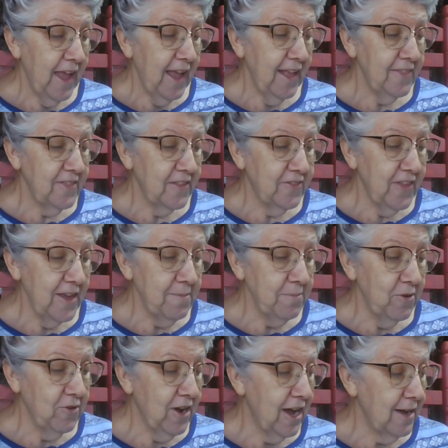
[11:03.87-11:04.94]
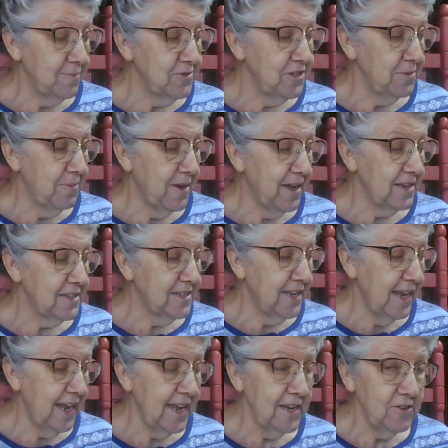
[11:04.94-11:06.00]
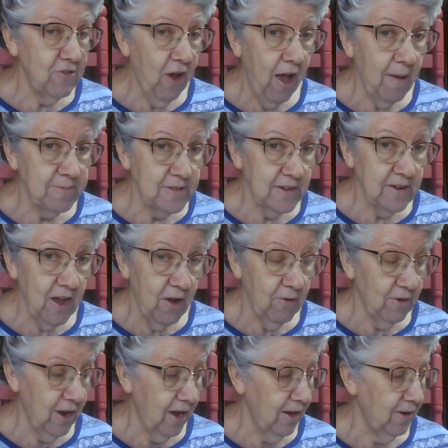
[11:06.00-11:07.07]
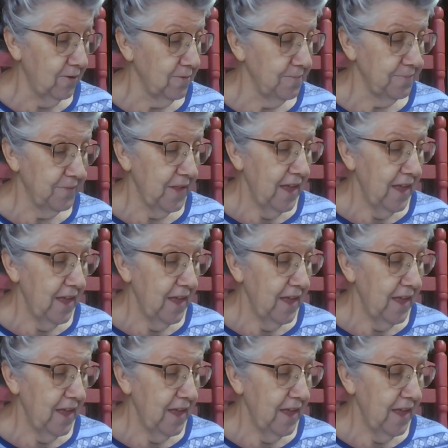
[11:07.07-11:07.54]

In the thimble cup she put 10 drops of cocoa.